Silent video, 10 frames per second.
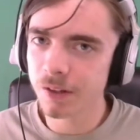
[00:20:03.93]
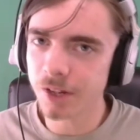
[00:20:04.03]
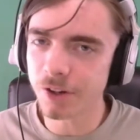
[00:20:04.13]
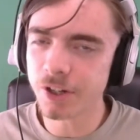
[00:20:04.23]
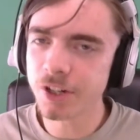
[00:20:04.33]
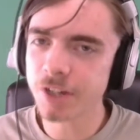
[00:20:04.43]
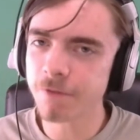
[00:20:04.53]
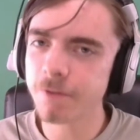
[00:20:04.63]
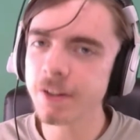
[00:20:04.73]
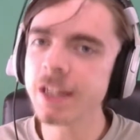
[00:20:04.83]
you know, he could have
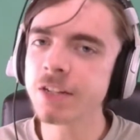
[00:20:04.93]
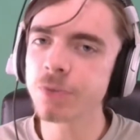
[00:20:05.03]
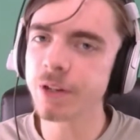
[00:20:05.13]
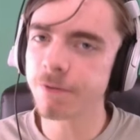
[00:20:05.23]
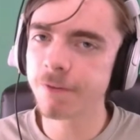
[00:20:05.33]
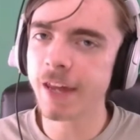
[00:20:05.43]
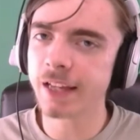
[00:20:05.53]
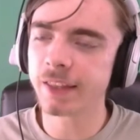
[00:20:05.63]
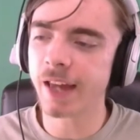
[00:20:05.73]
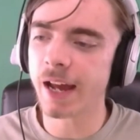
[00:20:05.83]
easily
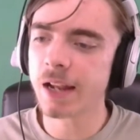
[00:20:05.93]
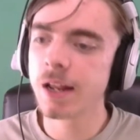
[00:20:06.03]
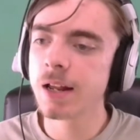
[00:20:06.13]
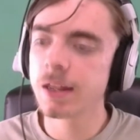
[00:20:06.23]
faked that.